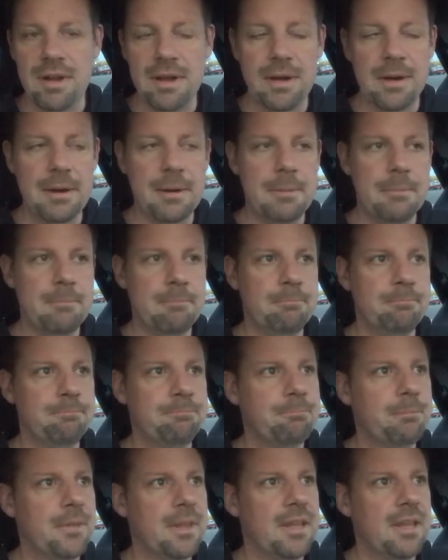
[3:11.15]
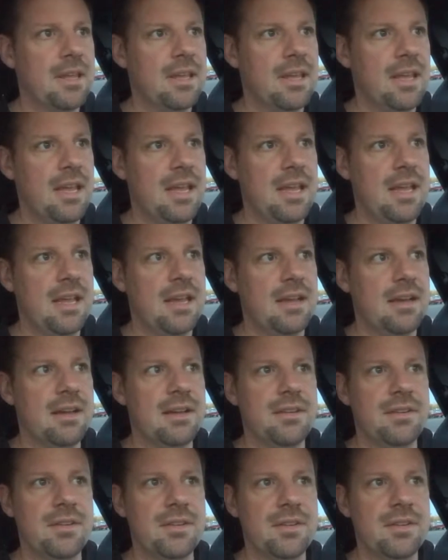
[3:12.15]

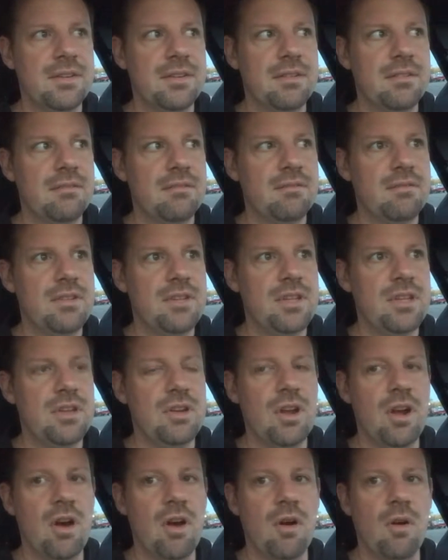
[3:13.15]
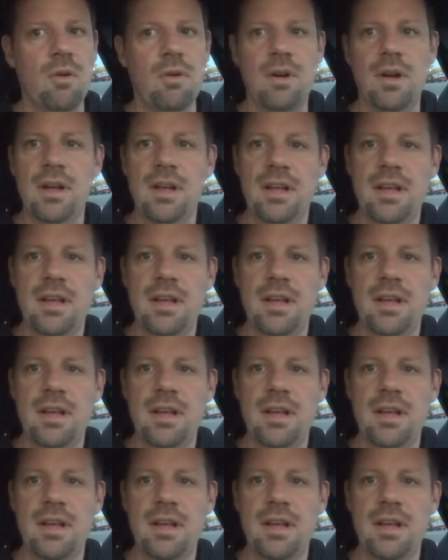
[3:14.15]
And, you know,